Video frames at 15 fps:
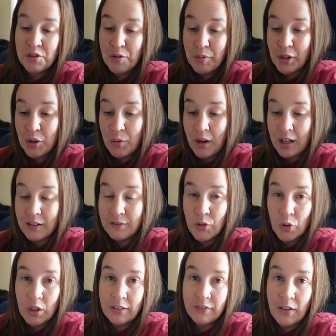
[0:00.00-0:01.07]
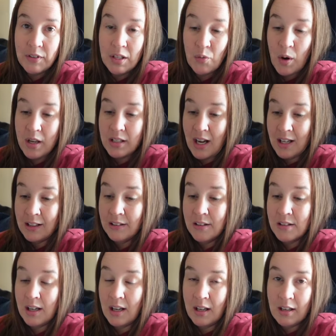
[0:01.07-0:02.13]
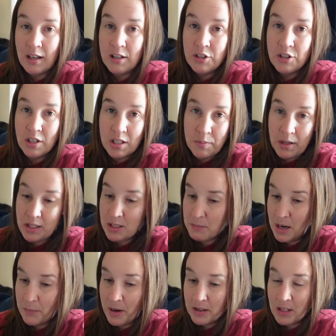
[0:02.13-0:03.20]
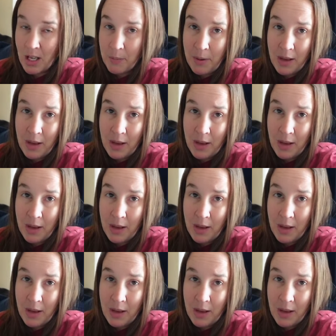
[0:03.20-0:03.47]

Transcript: super quick for $51, and I just picked them up. I think I